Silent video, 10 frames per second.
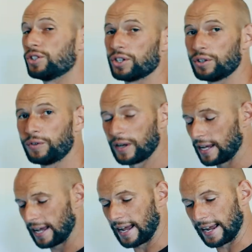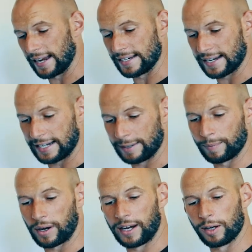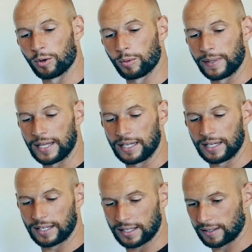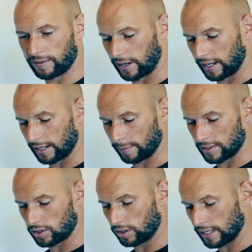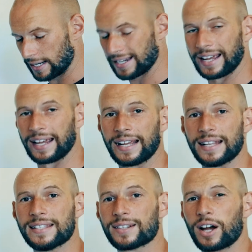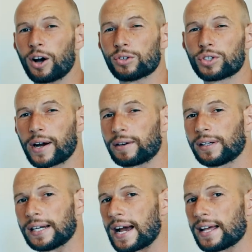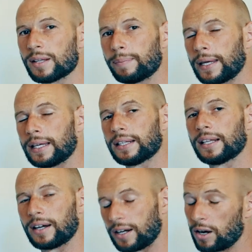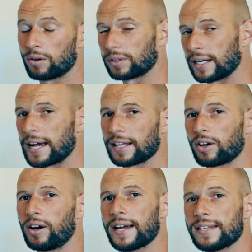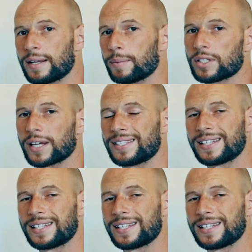the Joovv, and I will be firing up this unit, and I'll try read out the peak. I'll read out the highest numbers I